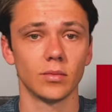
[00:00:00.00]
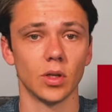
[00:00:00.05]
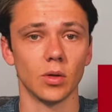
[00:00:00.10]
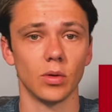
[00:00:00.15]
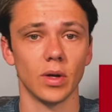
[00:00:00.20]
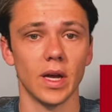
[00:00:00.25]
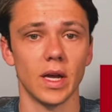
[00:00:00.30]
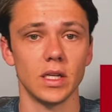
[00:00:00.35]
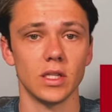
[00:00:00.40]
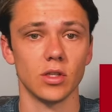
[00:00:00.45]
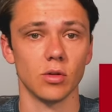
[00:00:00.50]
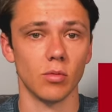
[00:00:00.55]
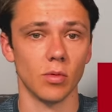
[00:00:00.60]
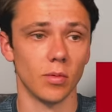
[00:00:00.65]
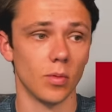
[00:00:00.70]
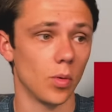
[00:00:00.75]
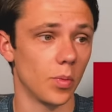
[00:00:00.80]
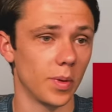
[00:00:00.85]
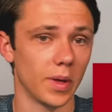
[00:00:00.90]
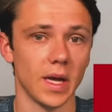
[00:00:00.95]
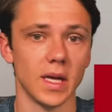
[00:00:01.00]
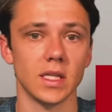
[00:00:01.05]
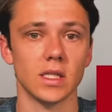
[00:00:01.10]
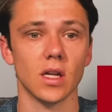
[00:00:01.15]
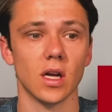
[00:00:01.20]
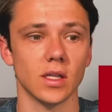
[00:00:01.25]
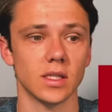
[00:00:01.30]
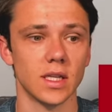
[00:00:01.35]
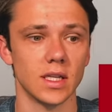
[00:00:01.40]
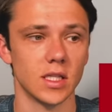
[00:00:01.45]
Okay, so we're up against
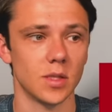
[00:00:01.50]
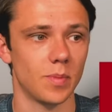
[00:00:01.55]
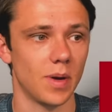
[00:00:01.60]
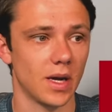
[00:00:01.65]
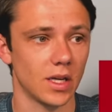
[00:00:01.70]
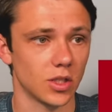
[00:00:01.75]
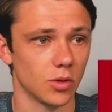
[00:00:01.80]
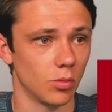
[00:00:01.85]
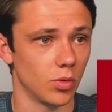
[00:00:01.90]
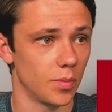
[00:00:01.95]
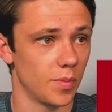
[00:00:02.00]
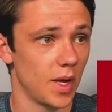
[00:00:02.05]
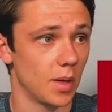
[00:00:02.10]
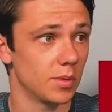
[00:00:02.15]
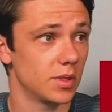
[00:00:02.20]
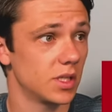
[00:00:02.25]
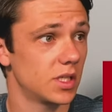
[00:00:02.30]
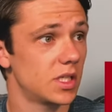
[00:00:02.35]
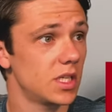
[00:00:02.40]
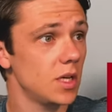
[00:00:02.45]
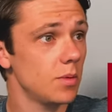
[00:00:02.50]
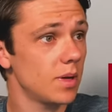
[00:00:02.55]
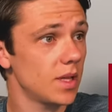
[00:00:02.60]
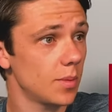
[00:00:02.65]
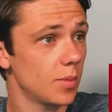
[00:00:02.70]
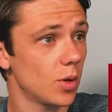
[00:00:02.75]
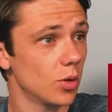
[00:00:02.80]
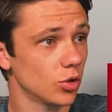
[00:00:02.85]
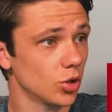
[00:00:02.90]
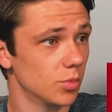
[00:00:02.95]
our centre-back, so we want to be able to see where
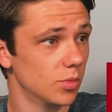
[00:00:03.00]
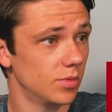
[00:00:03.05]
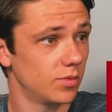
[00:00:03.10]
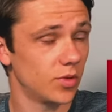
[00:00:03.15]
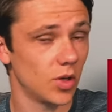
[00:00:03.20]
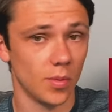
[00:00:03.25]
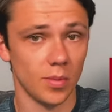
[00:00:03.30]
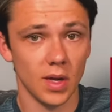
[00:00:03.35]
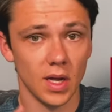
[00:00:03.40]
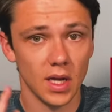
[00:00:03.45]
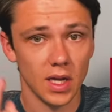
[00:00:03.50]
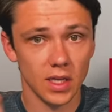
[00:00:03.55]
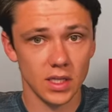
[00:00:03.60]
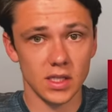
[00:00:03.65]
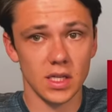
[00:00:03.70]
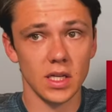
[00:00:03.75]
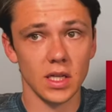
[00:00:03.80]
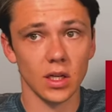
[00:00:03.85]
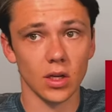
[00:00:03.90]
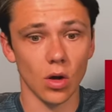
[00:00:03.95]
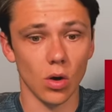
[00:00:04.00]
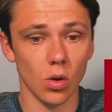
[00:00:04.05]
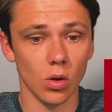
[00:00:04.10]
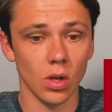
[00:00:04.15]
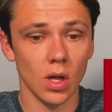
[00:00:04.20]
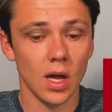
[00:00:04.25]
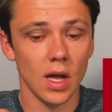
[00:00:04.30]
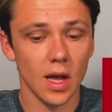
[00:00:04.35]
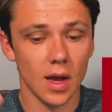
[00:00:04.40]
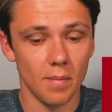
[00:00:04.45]
the ball's coming from, see the
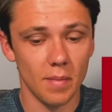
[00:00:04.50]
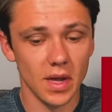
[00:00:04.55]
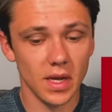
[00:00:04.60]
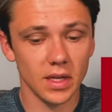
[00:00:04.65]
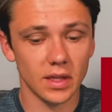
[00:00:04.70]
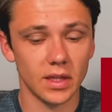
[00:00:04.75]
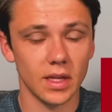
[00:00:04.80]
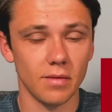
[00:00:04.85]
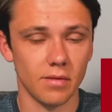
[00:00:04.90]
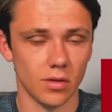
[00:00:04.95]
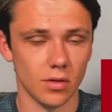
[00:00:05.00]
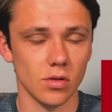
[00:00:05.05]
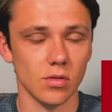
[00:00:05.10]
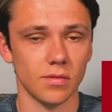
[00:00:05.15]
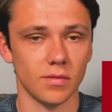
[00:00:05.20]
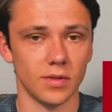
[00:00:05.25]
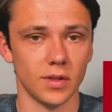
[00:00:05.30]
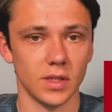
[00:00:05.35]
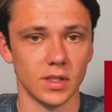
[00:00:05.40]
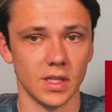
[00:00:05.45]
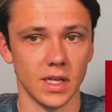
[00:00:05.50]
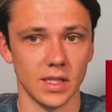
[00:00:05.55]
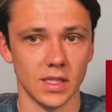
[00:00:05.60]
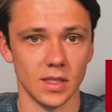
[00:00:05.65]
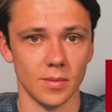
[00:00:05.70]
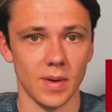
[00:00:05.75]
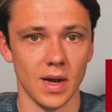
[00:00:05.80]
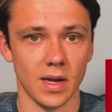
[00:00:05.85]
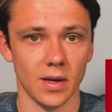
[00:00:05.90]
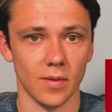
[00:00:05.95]
goal, and make it difficult for the
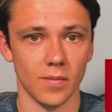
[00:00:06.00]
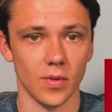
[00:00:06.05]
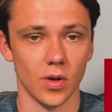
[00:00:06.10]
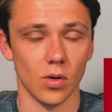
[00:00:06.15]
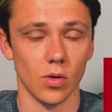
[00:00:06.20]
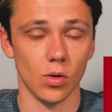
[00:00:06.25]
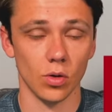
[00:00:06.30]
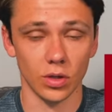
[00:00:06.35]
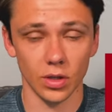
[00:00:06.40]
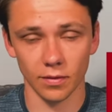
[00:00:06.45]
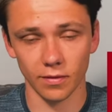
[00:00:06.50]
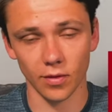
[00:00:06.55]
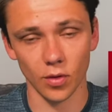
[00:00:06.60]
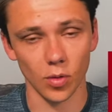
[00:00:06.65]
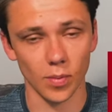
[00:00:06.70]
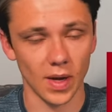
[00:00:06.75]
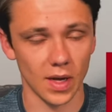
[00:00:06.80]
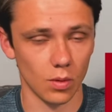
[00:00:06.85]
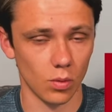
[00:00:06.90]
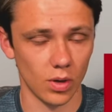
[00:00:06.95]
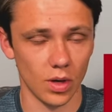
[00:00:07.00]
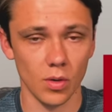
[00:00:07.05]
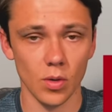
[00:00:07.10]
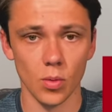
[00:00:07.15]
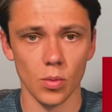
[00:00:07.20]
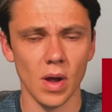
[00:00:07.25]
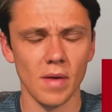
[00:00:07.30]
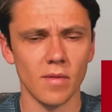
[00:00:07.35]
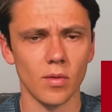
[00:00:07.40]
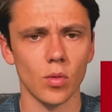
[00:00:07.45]
centre-back or the full-back,
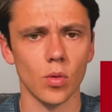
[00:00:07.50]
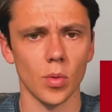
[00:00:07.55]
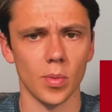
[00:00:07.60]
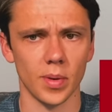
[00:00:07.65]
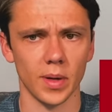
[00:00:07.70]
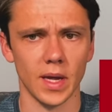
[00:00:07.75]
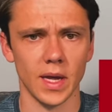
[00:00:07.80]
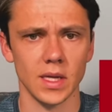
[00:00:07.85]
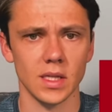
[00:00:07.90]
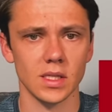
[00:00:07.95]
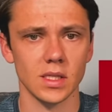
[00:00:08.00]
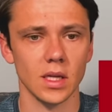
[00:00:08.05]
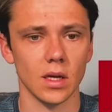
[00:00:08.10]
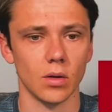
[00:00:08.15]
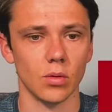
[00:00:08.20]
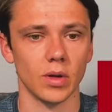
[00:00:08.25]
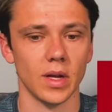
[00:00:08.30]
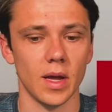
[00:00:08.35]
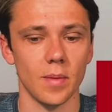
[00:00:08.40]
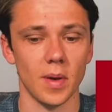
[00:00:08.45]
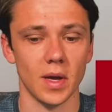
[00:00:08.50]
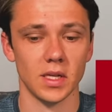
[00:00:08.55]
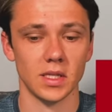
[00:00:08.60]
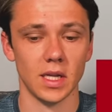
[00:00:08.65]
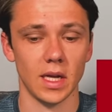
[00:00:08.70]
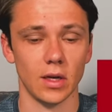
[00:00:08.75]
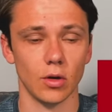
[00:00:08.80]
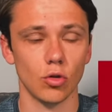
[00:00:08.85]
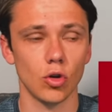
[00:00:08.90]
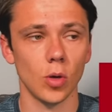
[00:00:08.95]
whoever we're up against, okay, by
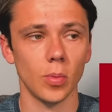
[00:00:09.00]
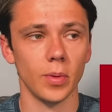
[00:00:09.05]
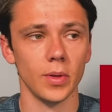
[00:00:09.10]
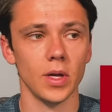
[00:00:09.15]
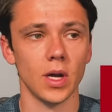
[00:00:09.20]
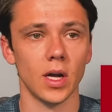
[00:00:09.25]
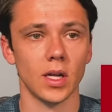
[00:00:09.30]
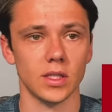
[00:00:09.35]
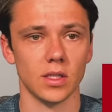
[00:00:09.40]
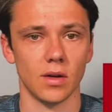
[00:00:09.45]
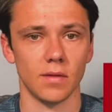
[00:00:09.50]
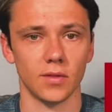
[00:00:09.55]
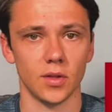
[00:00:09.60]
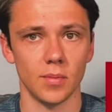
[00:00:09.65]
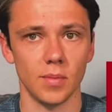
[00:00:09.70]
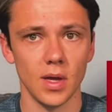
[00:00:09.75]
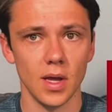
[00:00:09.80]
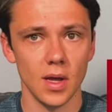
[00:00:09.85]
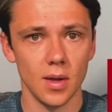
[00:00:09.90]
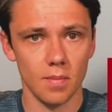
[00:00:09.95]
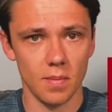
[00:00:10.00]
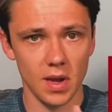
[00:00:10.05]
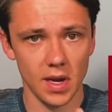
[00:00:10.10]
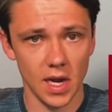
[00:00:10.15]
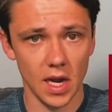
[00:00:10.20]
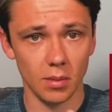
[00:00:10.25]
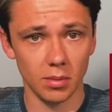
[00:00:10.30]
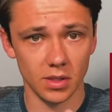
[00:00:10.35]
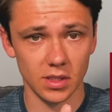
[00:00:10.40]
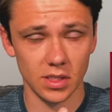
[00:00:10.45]
staying a couple of yards off them,
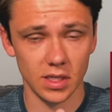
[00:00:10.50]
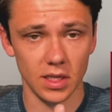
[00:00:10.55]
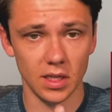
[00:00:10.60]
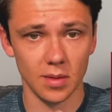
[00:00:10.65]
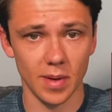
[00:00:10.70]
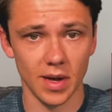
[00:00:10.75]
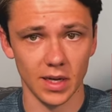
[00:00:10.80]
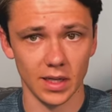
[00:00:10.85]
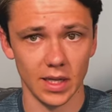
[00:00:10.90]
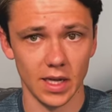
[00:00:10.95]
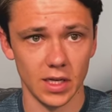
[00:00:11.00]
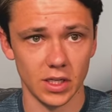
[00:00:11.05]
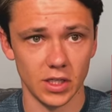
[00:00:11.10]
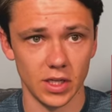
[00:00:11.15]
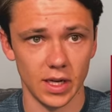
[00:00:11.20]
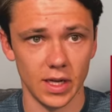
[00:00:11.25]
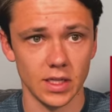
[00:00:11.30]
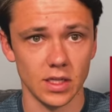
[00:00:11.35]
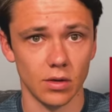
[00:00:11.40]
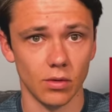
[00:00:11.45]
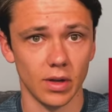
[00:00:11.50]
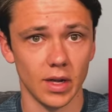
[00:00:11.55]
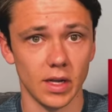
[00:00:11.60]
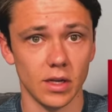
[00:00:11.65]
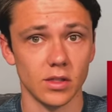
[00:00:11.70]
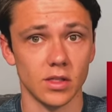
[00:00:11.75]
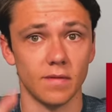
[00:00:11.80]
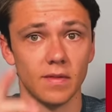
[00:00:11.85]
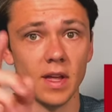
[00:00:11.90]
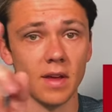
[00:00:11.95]
being able to see the back of their shirt, okay,
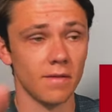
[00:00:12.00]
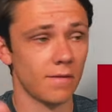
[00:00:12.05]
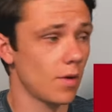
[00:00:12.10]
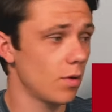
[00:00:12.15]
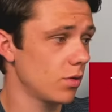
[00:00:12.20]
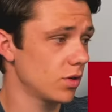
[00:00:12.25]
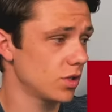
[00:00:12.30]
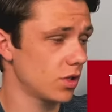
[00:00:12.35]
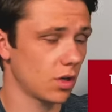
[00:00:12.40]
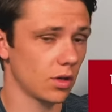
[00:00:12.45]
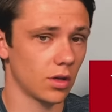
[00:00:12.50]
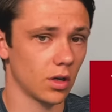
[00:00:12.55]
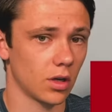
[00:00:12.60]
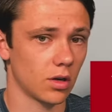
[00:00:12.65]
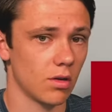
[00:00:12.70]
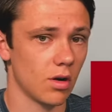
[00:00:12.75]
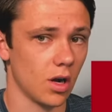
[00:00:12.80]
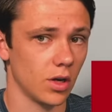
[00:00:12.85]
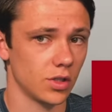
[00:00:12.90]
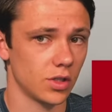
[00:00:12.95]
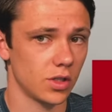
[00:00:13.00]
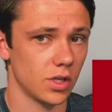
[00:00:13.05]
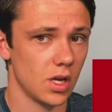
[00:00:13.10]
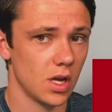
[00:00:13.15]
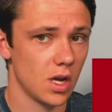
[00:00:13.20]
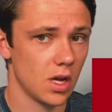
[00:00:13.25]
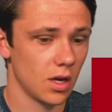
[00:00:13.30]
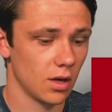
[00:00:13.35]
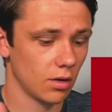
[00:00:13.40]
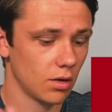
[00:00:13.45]
because if they're focusing on the cross,
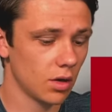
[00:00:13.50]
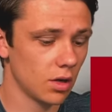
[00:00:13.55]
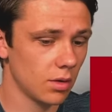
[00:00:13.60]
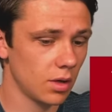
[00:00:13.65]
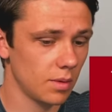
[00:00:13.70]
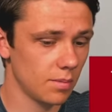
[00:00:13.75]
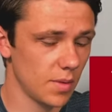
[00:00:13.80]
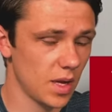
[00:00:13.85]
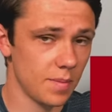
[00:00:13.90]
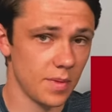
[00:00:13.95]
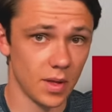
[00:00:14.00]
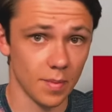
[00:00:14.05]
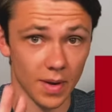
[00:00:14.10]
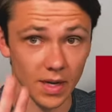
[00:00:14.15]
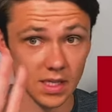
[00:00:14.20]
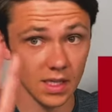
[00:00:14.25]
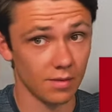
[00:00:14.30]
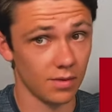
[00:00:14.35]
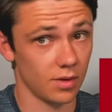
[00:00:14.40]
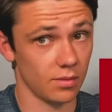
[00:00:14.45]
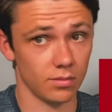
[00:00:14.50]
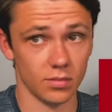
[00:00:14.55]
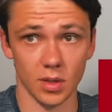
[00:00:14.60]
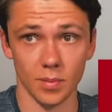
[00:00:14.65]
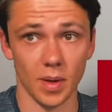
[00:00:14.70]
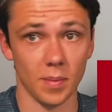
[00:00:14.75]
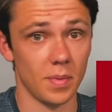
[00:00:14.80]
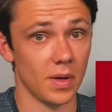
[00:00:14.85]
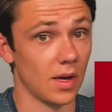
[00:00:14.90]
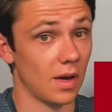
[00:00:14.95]
they might
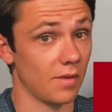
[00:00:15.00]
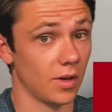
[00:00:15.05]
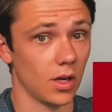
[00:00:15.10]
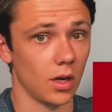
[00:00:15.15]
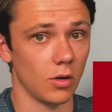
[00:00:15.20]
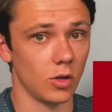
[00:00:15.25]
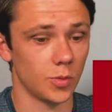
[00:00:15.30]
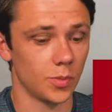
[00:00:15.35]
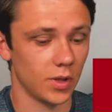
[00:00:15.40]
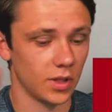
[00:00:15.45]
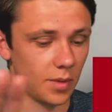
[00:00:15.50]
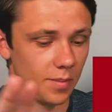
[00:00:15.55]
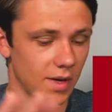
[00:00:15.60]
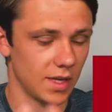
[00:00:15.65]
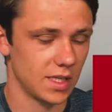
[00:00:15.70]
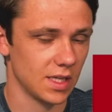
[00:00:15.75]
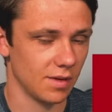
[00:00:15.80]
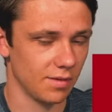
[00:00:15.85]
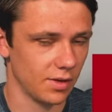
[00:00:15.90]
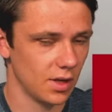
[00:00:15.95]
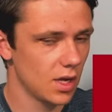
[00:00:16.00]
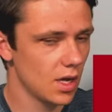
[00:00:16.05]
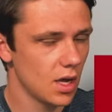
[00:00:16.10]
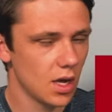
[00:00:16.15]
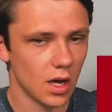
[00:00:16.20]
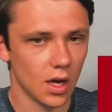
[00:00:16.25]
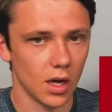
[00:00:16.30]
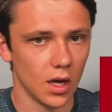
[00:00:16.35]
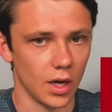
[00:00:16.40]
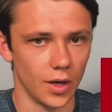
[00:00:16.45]
have a closed body, might have
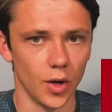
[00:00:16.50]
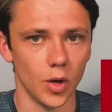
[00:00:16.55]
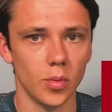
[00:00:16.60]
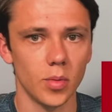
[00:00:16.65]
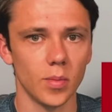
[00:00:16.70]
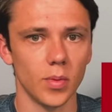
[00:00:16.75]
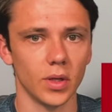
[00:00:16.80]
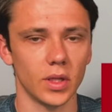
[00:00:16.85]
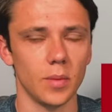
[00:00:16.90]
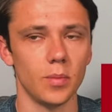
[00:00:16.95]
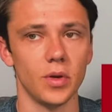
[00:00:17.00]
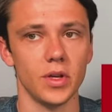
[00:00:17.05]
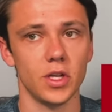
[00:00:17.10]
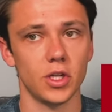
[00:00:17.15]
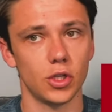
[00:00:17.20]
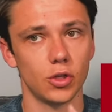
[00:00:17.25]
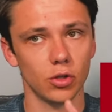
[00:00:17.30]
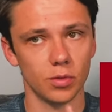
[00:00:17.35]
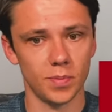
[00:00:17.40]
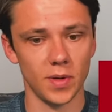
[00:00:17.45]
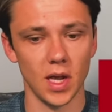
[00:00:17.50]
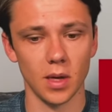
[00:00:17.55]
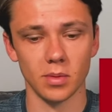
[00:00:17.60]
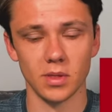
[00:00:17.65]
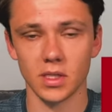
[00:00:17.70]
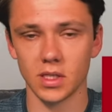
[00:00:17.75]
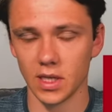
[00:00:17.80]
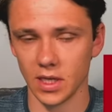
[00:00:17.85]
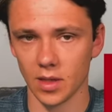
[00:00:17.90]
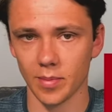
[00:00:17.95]
an open body, but you should be able
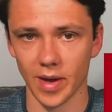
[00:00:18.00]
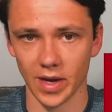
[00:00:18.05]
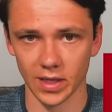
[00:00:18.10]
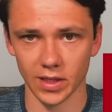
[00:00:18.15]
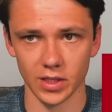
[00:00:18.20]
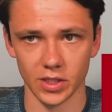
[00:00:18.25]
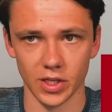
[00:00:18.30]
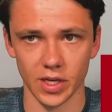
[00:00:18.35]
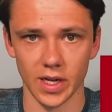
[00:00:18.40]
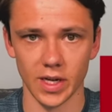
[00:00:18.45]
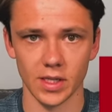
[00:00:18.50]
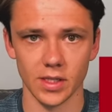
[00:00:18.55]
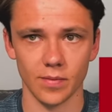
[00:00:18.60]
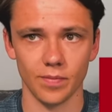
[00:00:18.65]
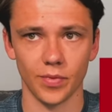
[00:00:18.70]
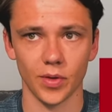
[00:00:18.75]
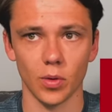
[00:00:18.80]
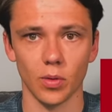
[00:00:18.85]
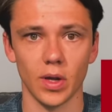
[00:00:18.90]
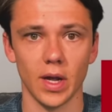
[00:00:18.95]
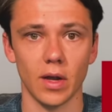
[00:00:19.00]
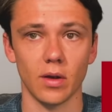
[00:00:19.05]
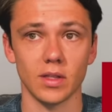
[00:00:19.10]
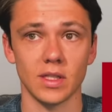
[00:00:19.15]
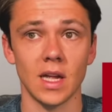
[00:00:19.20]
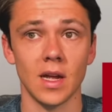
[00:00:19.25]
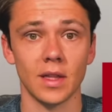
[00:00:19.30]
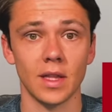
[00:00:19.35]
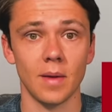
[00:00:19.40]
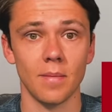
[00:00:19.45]
to see the back of the shirt, okay,
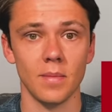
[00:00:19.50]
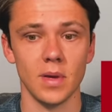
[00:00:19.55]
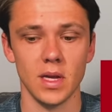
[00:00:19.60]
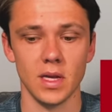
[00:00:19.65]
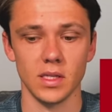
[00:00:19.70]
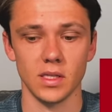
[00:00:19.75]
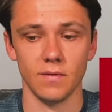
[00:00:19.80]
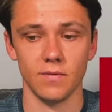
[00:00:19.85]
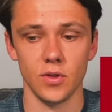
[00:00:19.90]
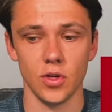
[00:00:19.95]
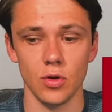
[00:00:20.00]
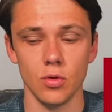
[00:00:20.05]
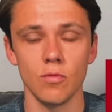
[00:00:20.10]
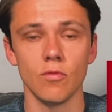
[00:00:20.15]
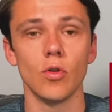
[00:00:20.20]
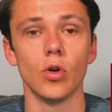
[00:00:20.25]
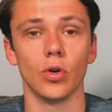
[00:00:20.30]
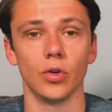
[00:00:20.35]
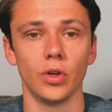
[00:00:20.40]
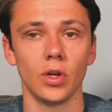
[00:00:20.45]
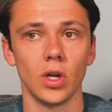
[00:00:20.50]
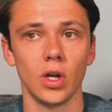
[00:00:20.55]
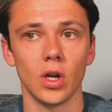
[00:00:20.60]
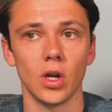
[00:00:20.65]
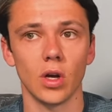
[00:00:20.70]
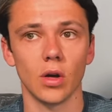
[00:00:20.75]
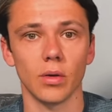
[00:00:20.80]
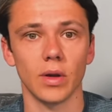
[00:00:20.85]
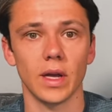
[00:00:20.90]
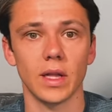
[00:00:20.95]
because that then means if you run,
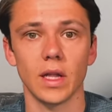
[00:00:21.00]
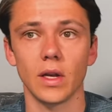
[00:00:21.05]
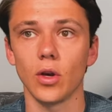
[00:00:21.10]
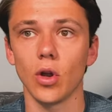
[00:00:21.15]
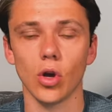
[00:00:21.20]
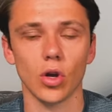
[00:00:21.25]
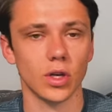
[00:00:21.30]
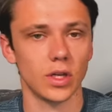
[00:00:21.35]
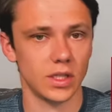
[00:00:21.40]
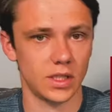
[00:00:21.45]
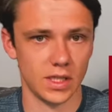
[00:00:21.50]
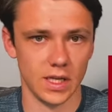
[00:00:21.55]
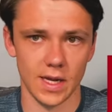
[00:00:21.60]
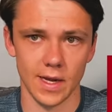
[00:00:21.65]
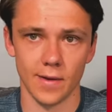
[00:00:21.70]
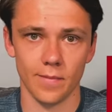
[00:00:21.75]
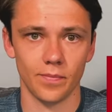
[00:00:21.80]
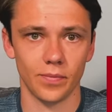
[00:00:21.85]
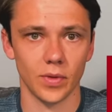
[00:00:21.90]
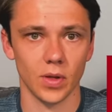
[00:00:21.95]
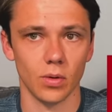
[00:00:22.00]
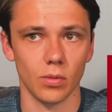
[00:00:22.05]
okay, they're not going to see it.